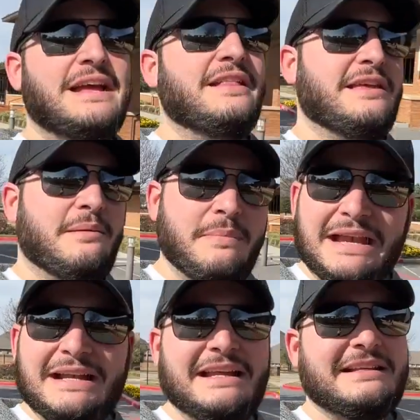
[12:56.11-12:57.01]
the
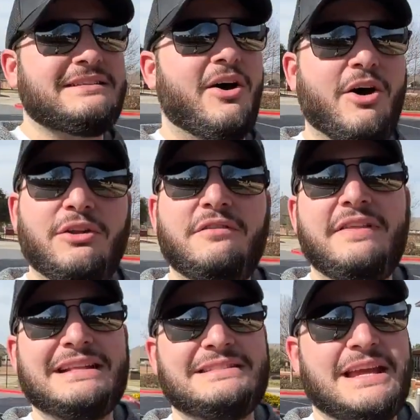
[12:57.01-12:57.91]
amenities, all of
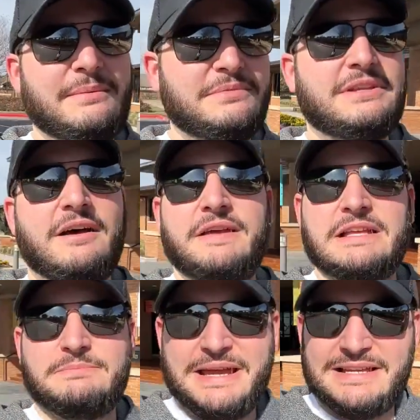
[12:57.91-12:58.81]
that same stuff is
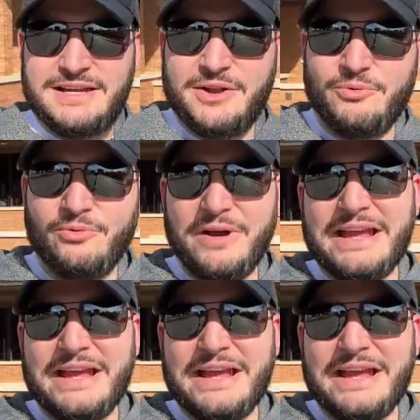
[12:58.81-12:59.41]
being done right